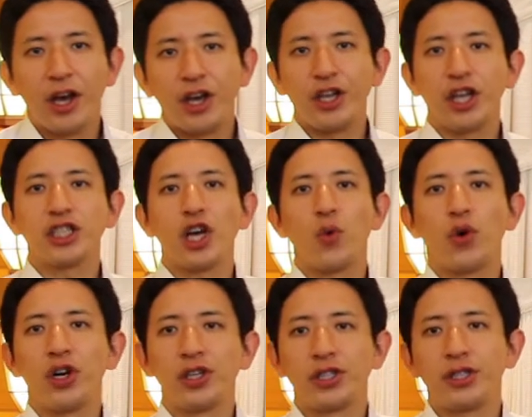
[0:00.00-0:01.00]
In other
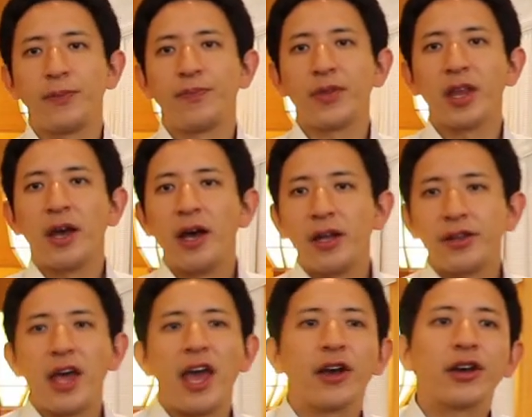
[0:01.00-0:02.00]
words,
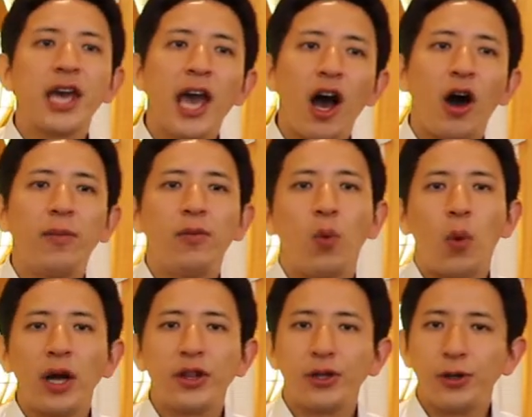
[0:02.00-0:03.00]
take care of
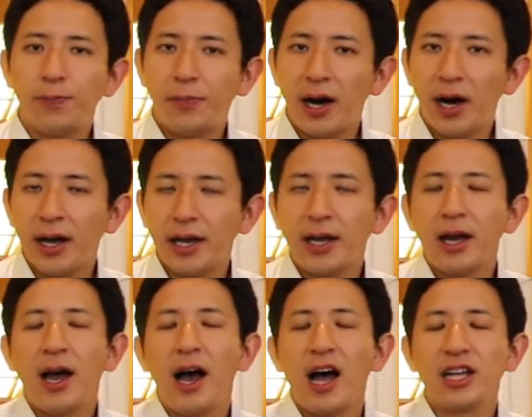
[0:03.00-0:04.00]
what you buy
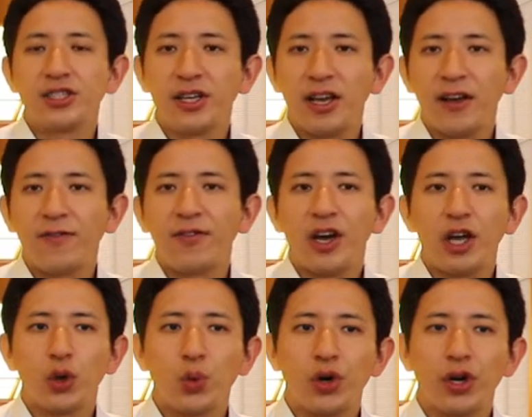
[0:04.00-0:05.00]
as if
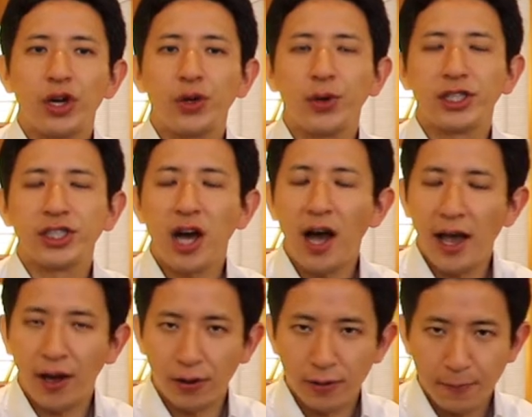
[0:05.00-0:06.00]
it were your
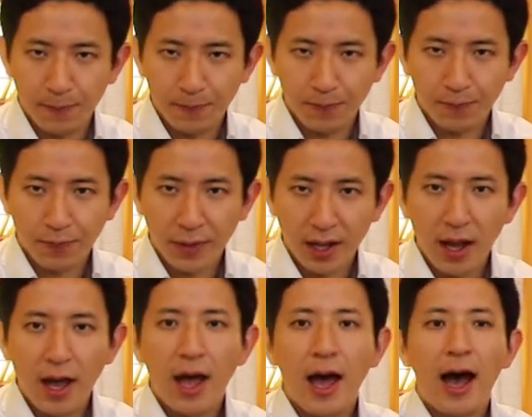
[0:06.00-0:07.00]
child.
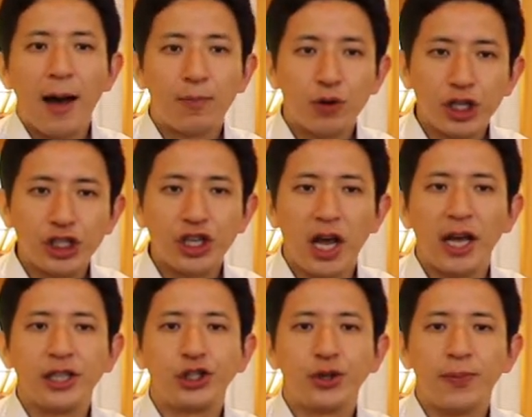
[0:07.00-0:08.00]

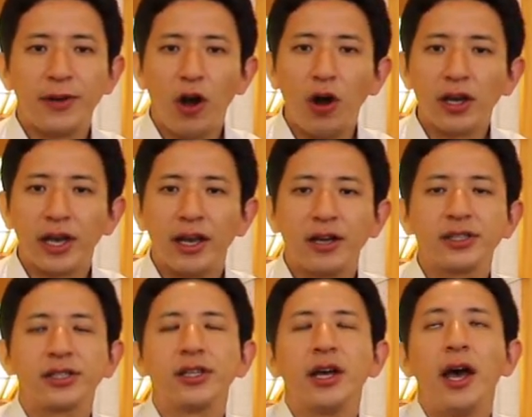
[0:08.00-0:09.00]
Appreciate your
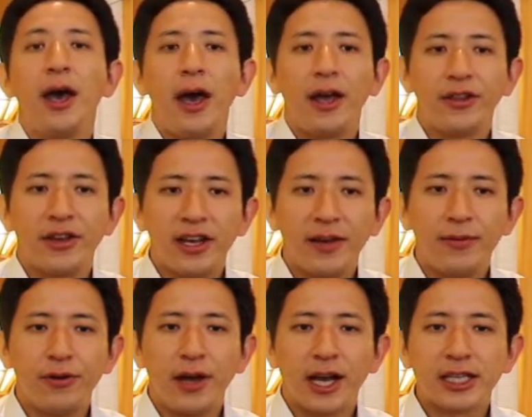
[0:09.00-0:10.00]
belongings and
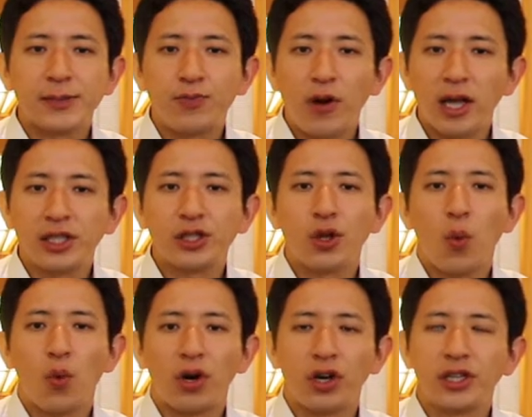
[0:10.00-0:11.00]
even express
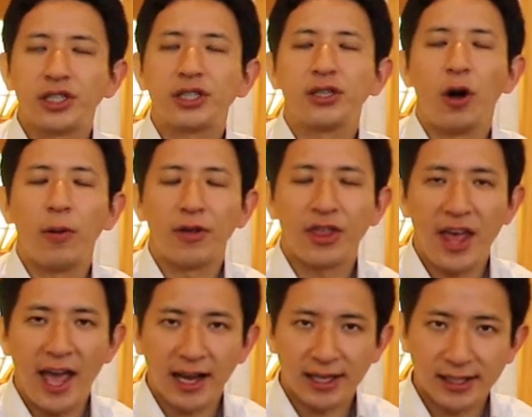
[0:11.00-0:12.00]
words of
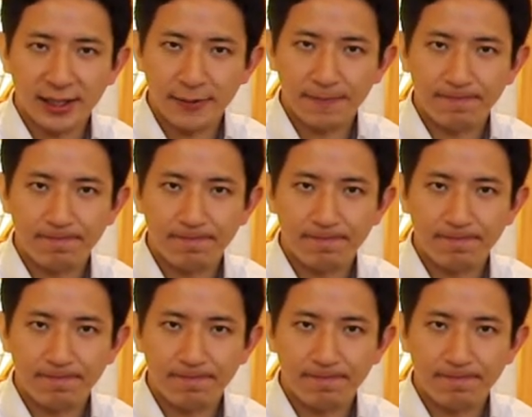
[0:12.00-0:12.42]
thanks.